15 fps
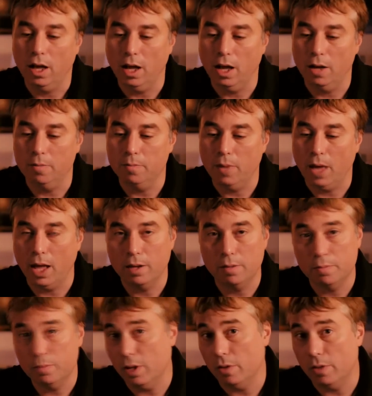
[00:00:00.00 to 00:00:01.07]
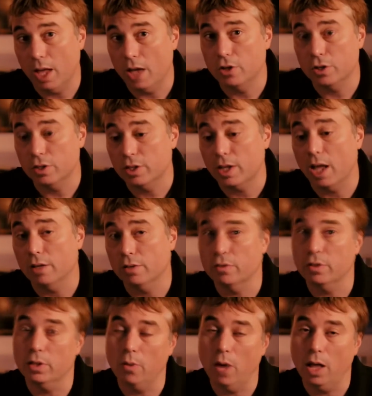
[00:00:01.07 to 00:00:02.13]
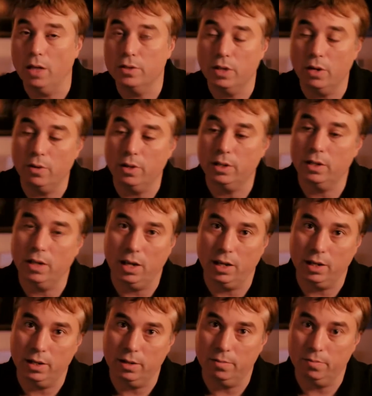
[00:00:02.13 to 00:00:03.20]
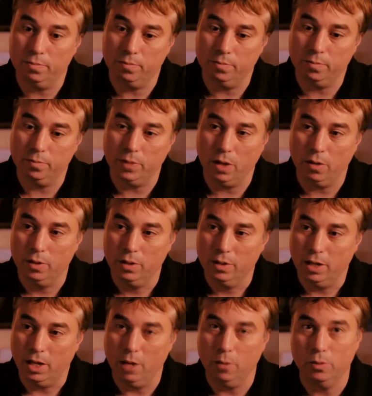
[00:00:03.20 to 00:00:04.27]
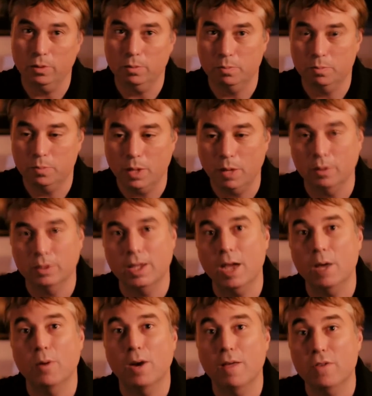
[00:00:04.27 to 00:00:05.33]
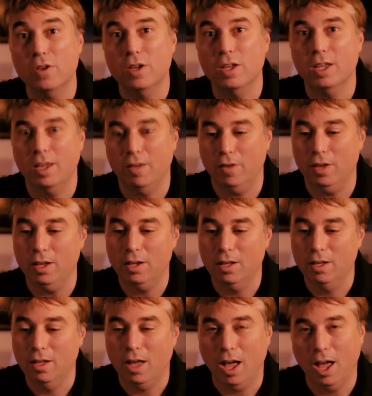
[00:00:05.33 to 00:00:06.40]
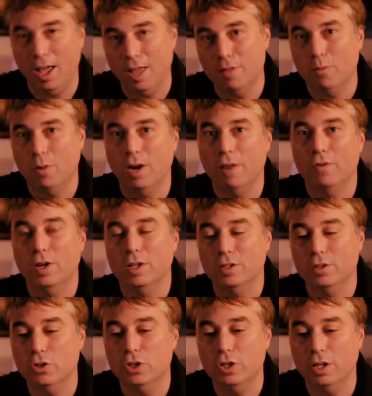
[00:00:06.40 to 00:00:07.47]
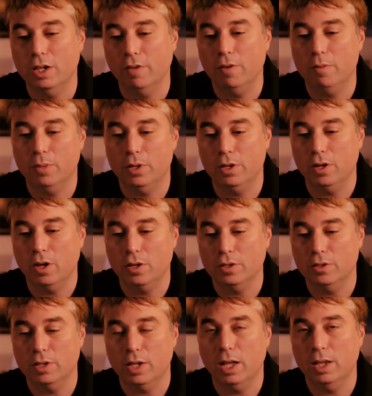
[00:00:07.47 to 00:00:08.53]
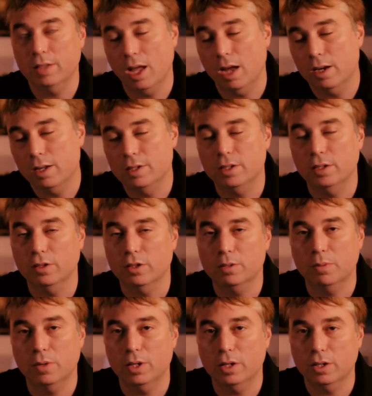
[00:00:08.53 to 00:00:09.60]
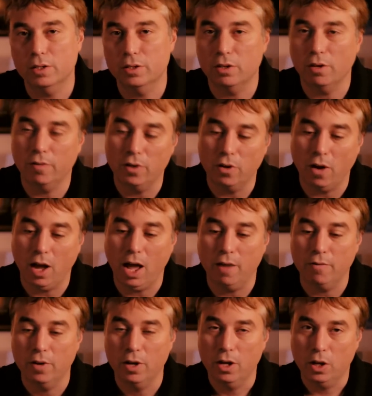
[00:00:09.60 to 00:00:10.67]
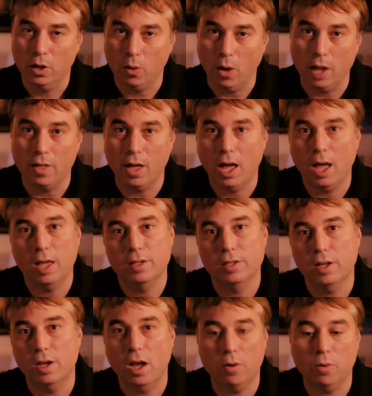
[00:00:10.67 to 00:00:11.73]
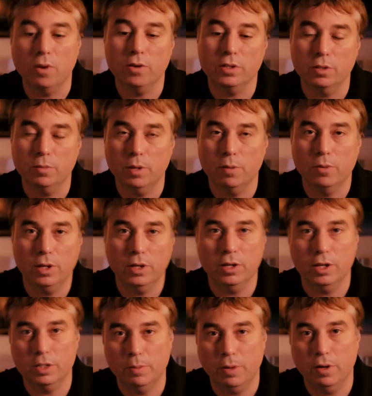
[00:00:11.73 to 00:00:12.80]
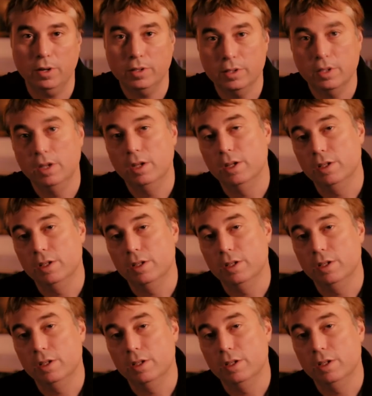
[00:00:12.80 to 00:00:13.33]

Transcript: And the engine scales really well, so it can, it will take whatever you can give it in whatever resolution you give it, but you can also scale it down and it still looks pretty good. So if you don't have quite that highest end hardware, it'll still be a pretty good experience.